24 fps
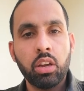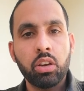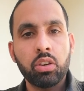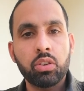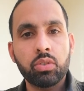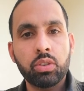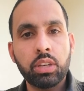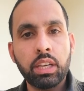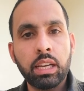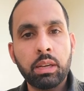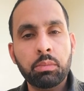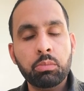
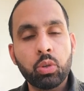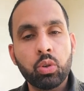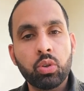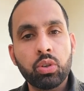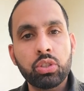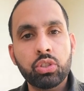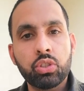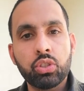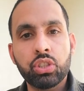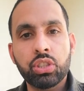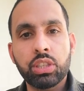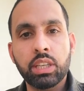Today I'm
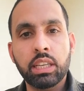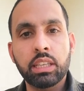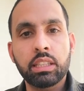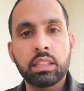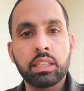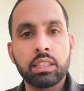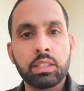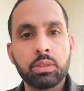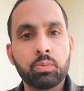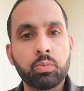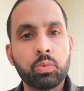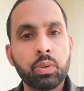going to share
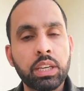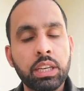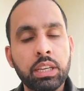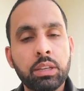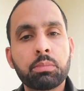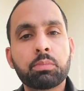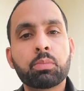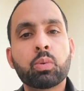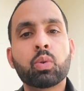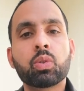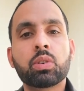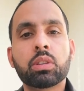this very
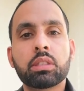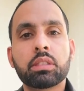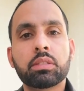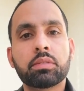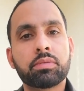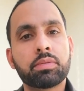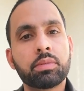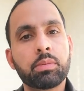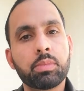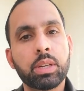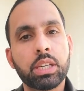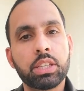important
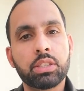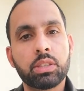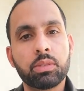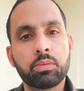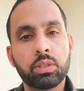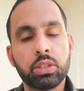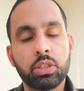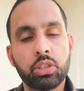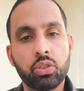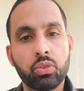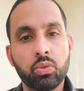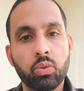information
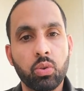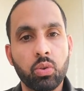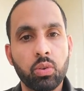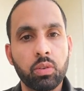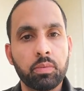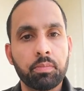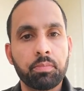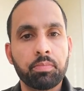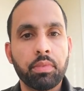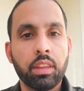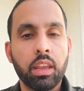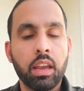with you all,
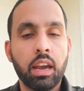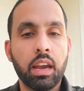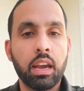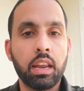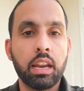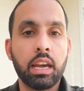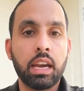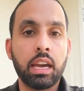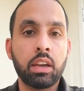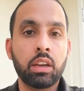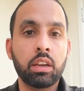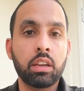and
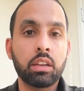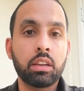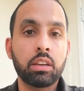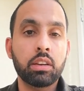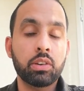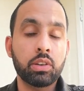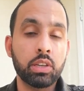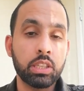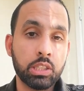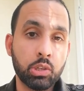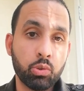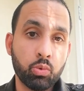I
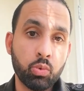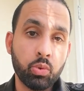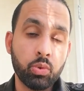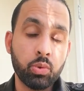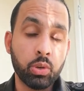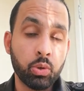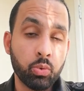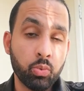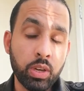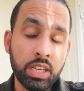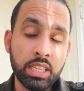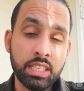
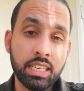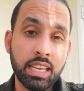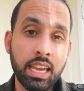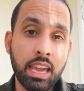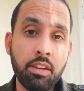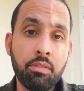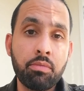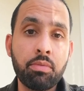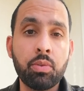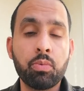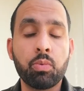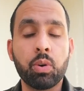request
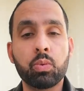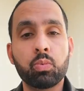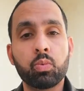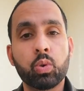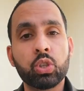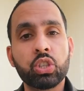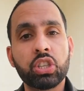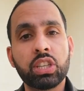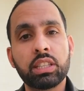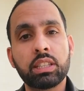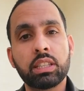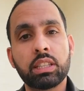everyone
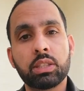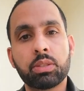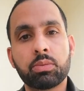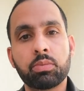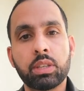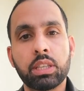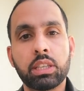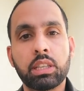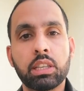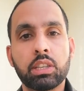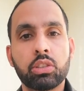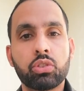watching this
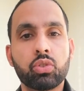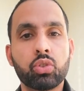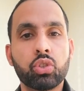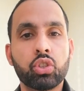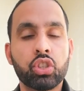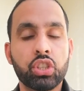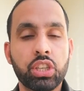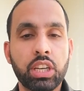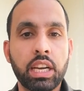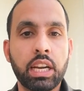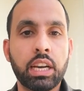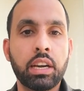video to
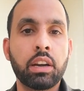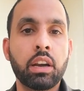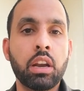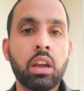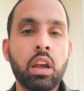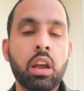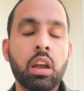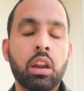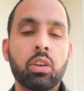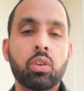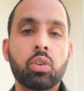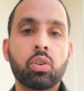share
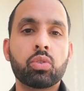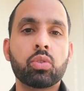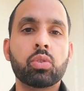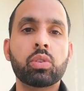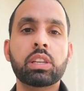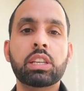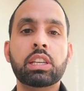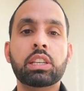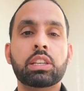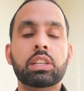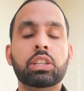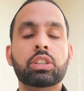not
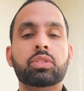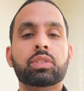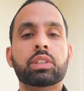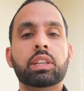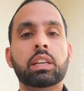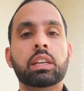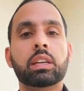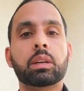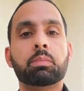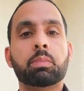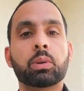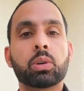only in New
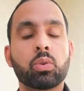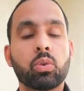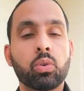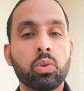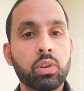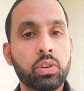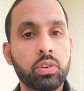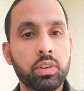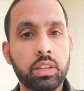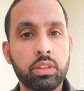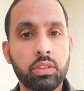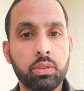Zealand but all
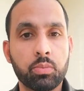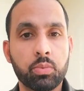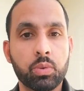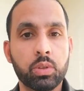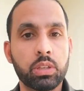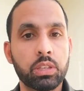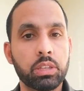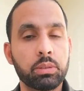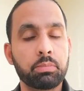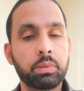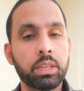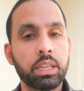around the
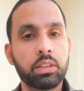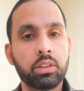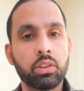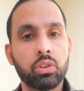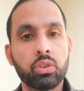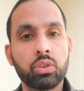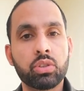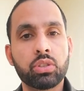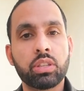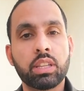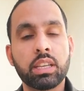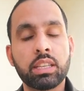world,
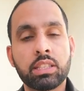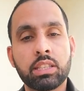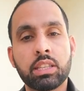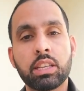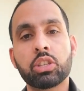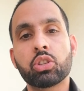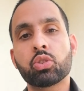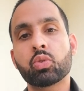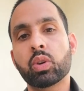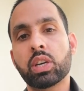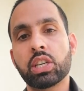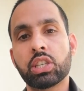because this
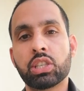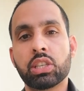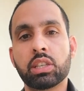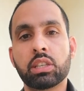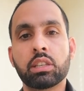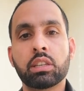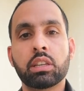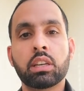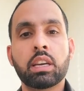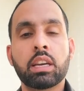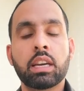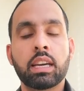
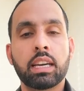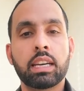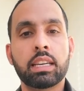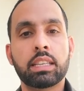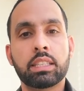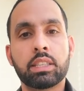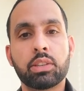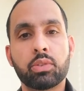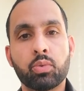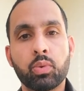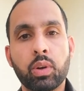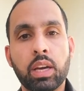situation
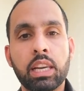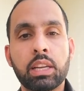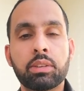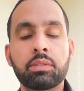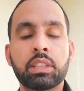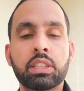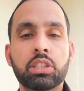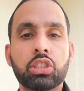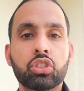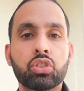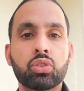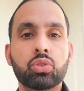is
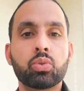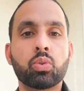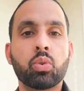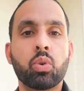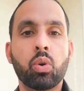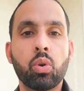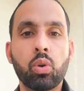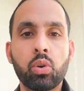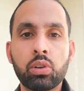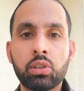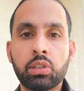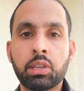relevant to
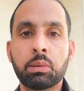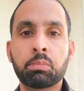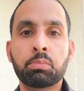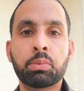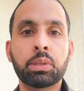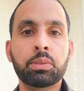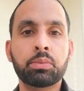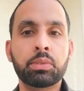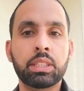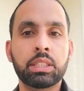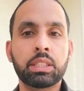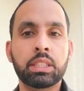all
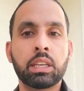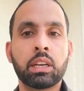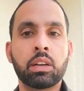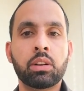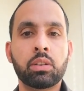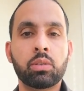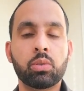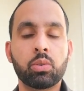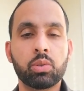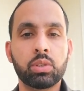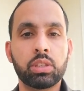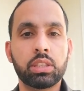temporary visa
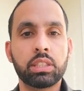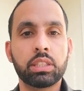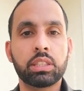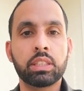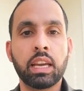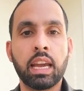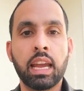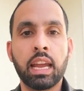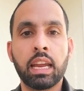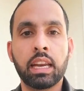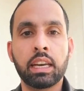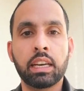holders
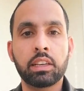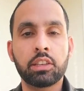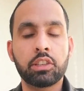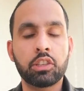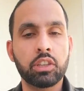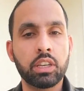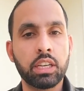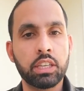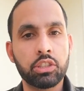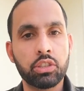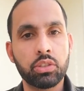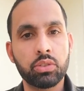and
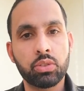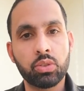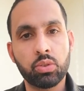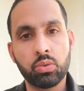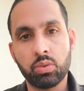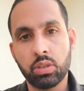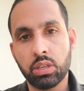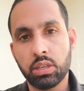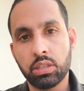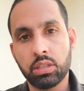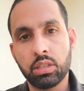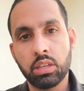international
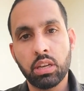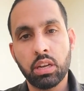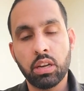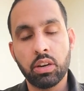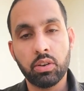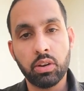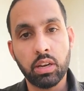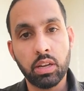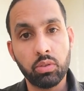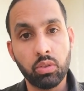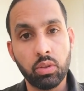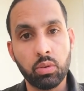students
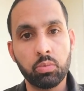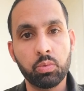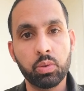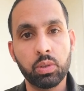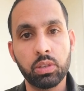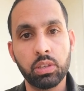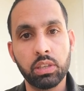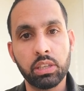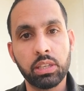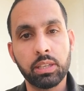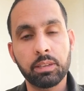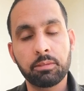around the
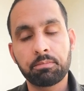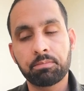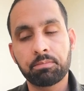world.